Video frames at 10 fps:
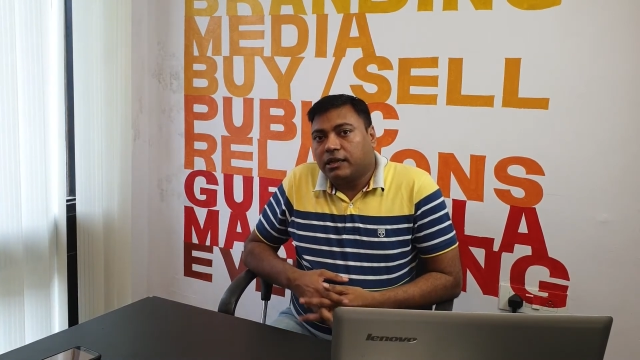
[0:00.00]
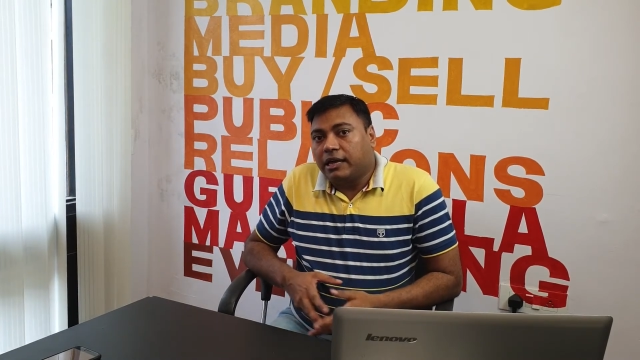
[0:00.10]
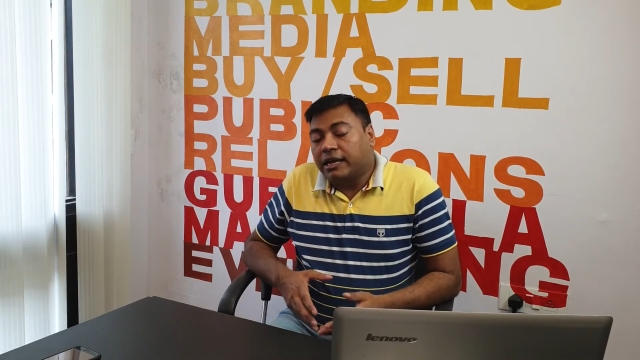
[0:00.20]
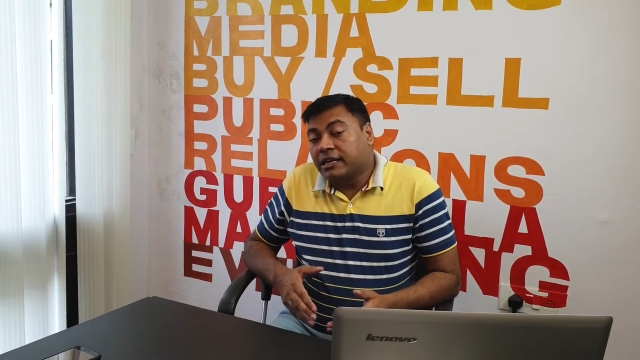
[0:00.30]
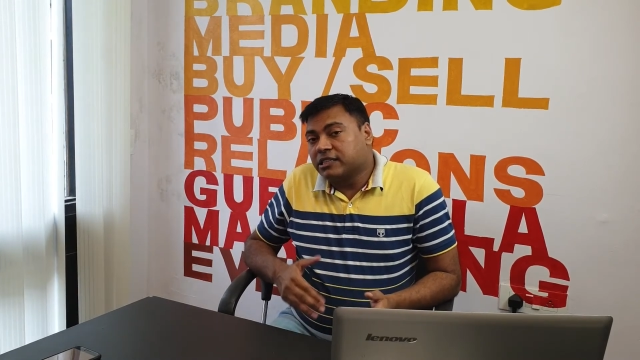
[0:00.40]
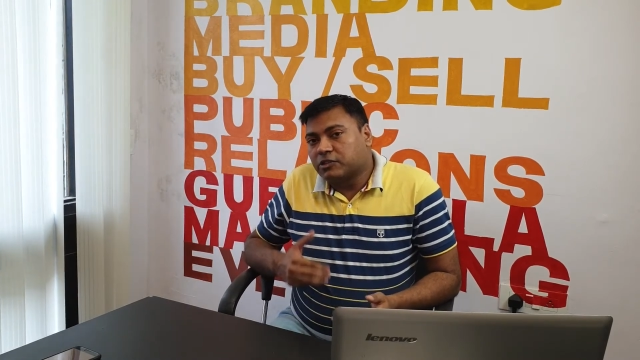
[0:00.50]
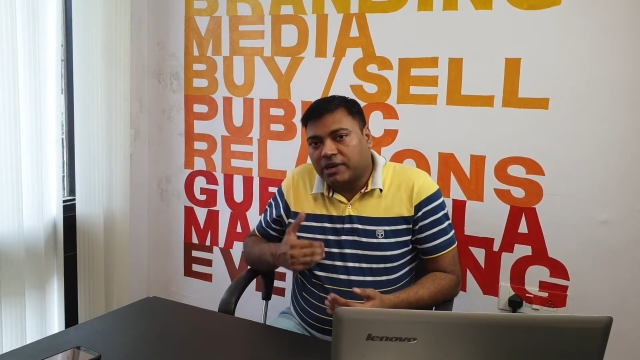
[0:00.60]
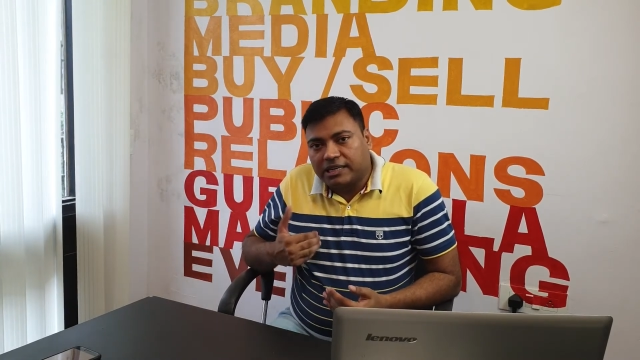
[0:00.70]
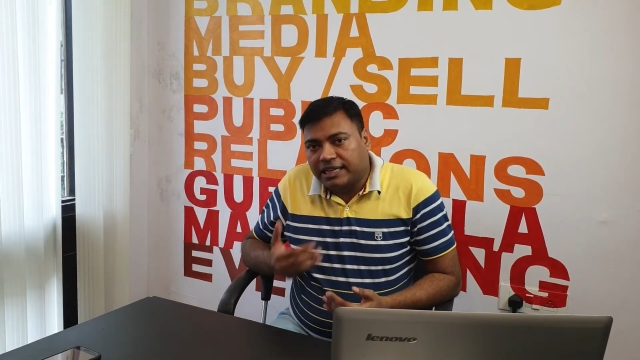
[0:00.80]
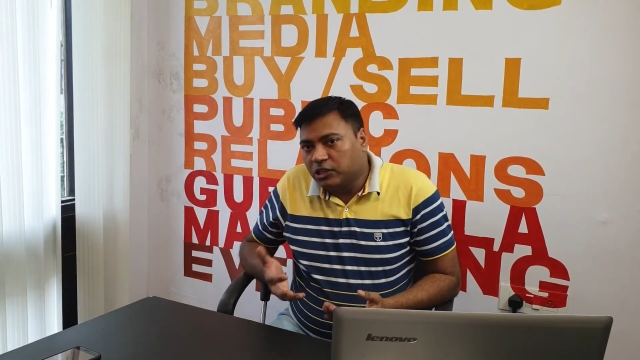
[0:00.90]
And I just
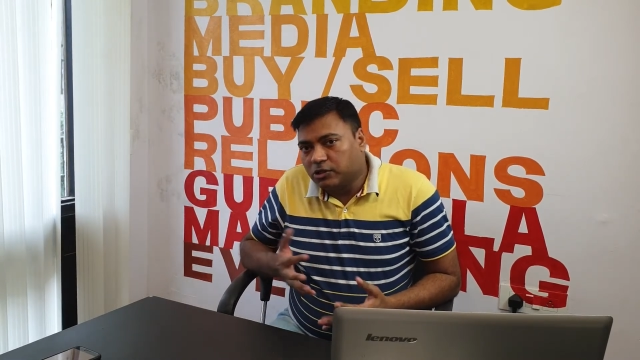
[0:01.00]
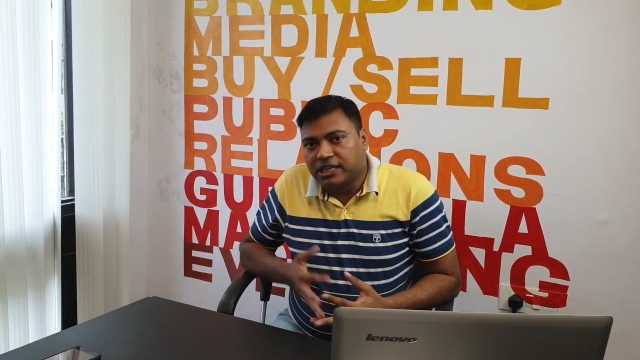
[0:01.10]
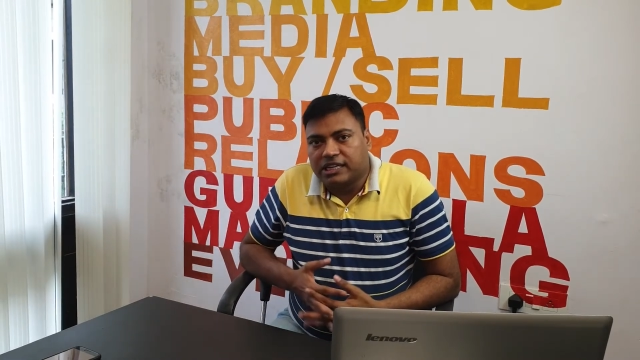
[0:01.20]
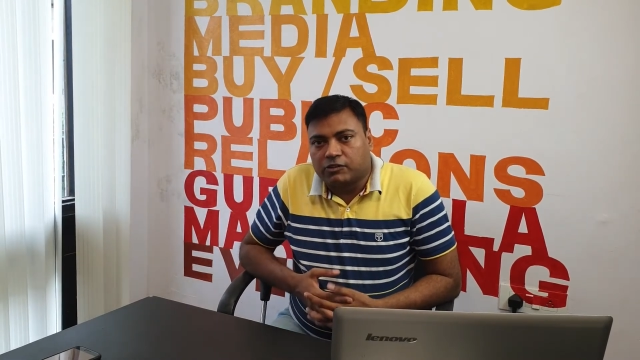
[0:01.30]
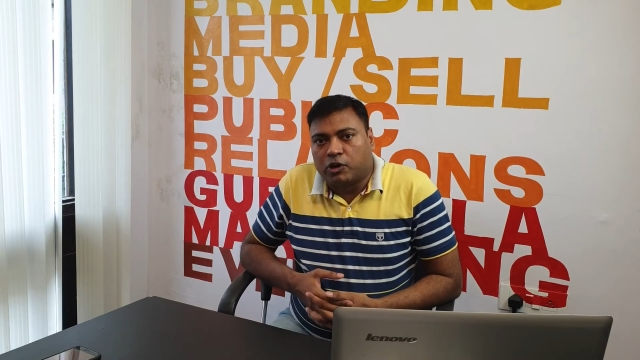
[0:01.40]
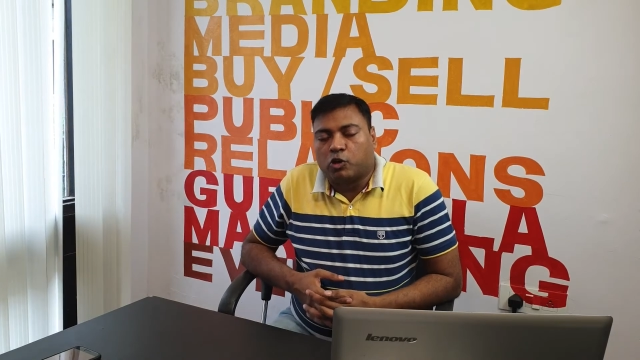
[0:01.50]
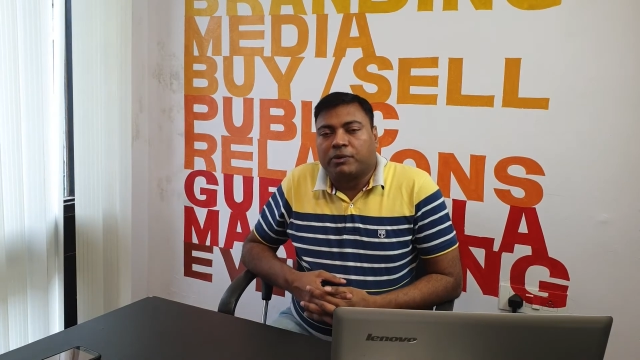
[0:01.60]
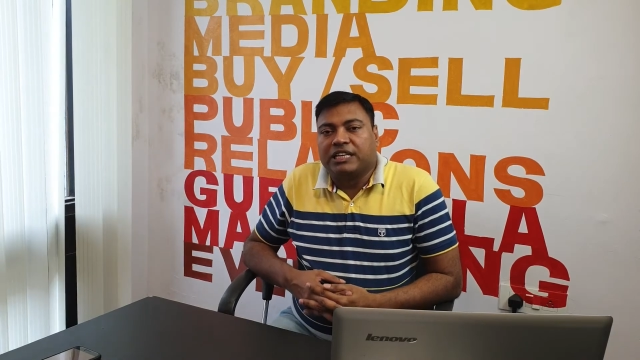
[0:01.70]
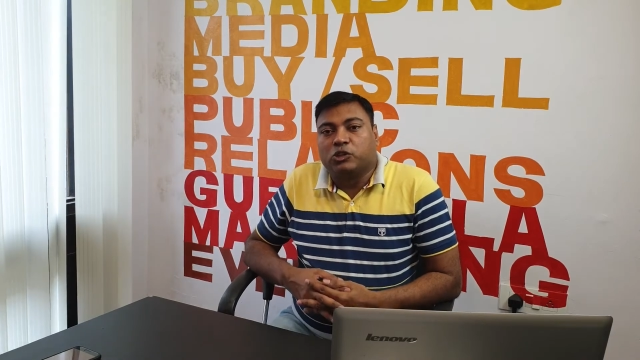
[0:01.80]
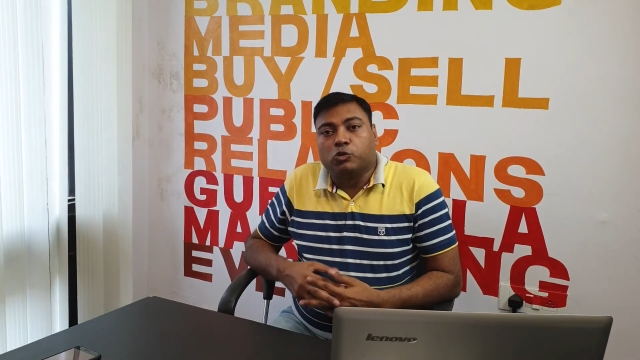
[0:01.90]
want to tell you here, one of
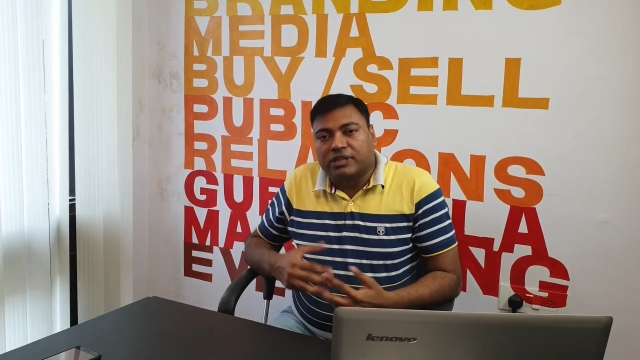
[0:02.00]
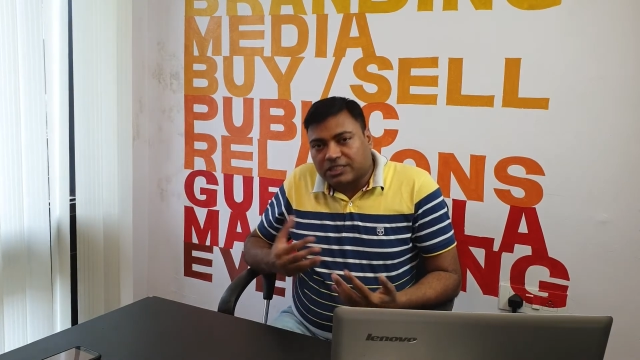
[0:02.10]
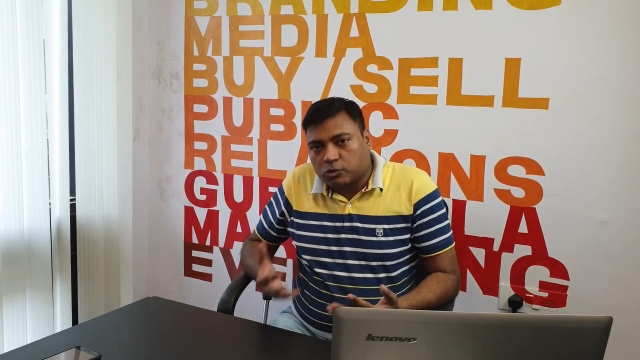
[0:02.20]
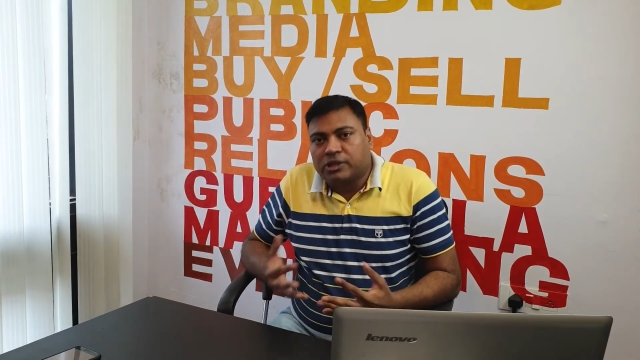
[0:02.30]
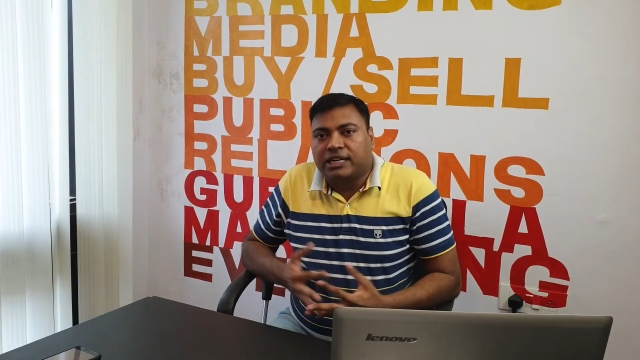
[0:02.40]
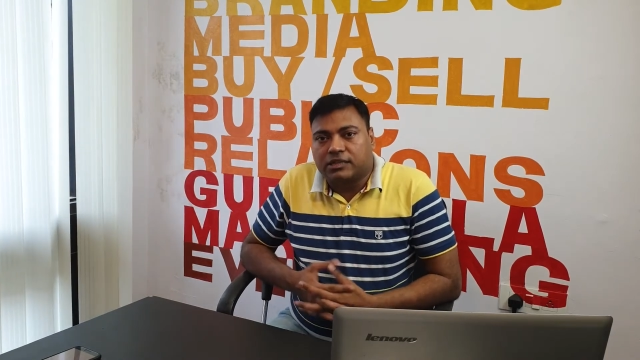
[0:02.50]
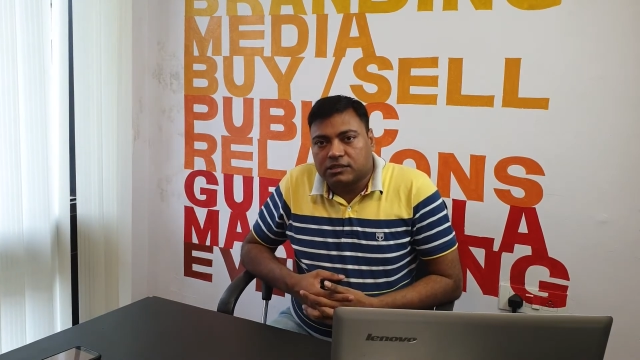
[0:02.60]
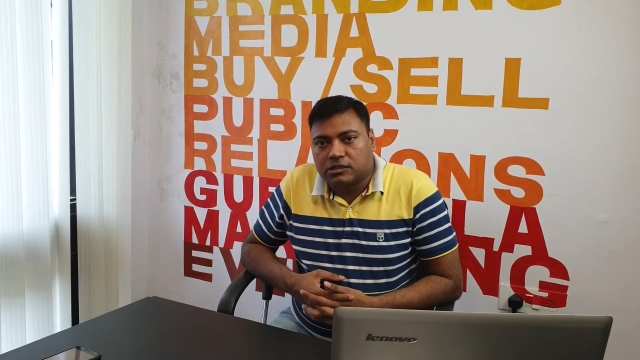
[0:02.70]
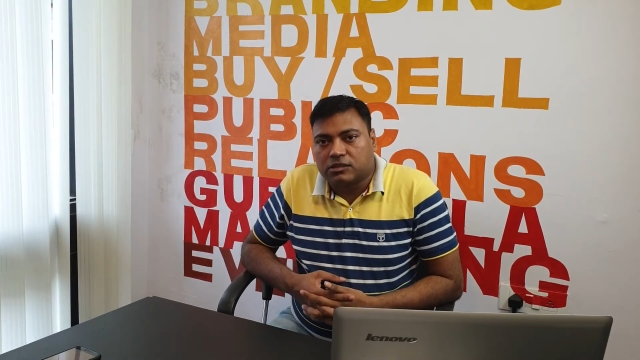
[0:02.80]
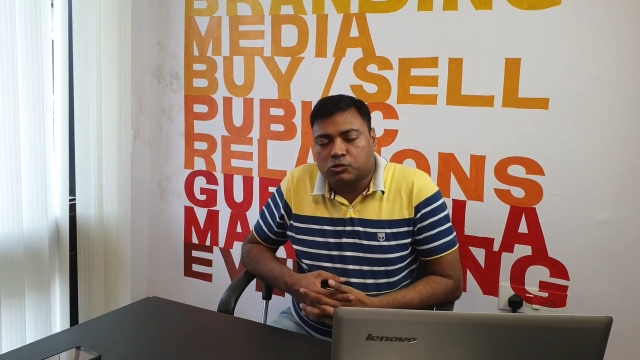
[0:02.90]
my UK student
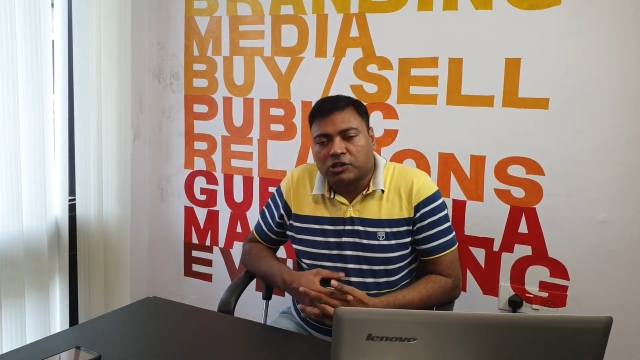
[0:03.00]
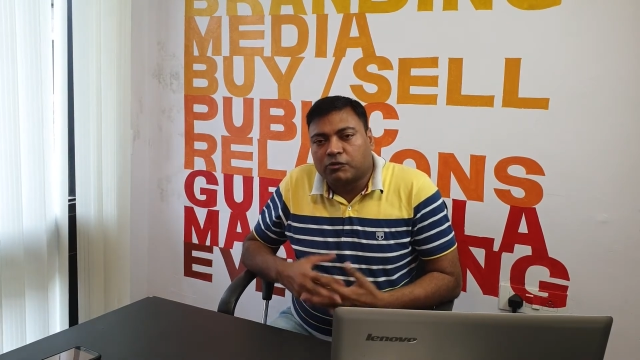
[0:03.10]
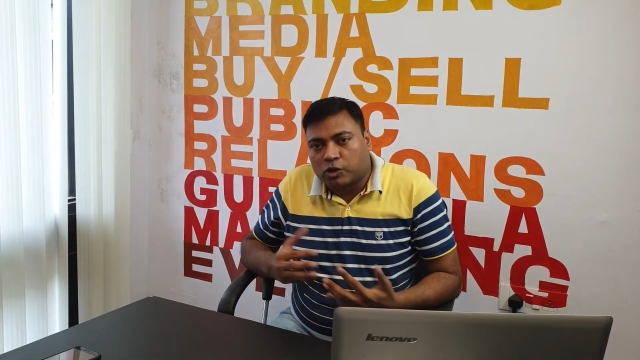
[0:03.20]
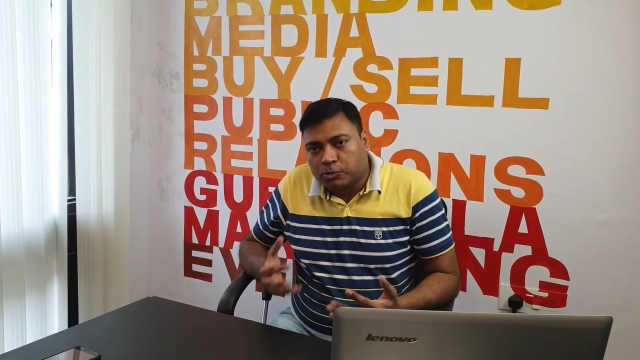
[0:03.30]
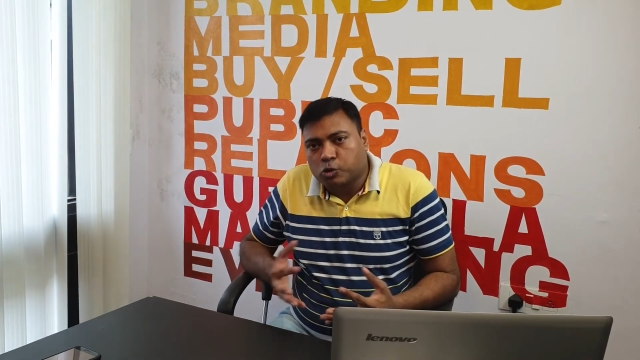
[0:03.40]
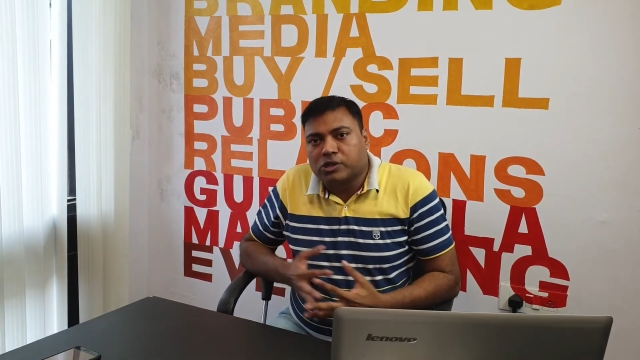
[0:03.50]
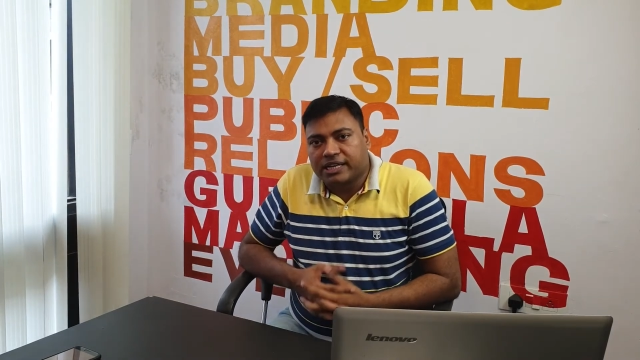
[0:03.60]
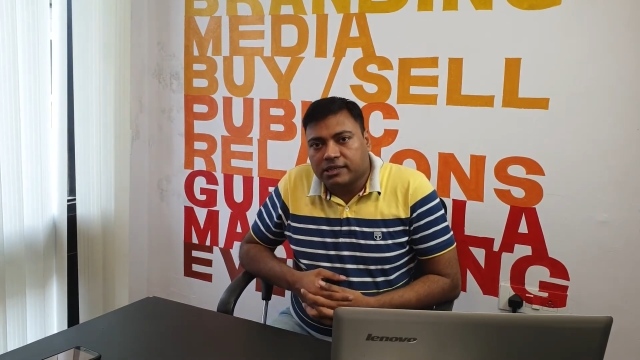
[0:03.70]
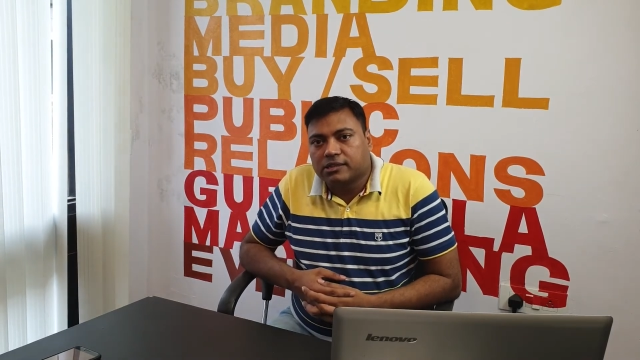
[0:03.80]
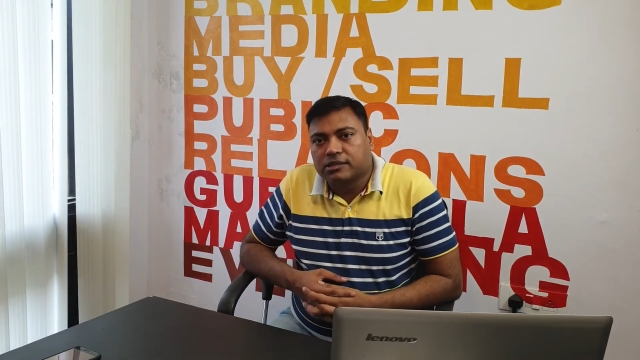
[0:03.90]
from UK,